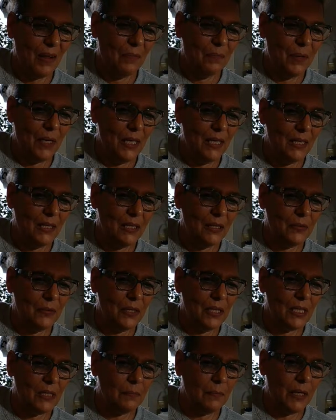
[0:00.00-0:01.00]
bacon
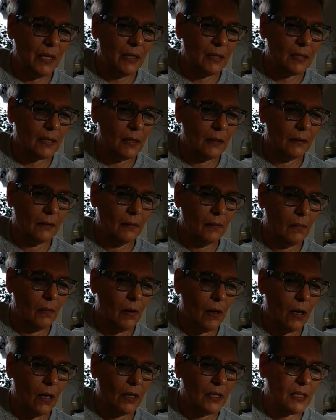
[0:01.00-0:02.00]
grease makes
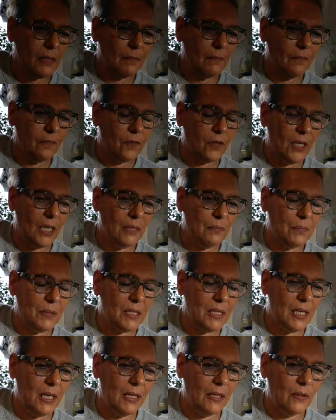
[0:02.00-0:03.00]
awesome fried
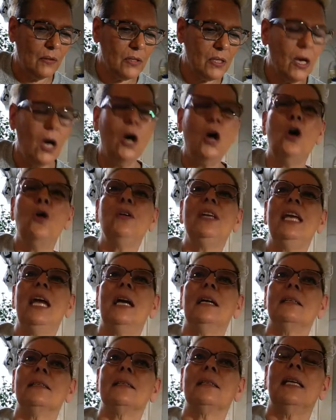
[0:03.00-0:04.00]
potatoes. Oh,
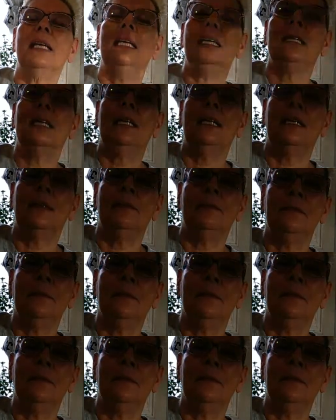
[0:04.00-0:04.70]
yes, in a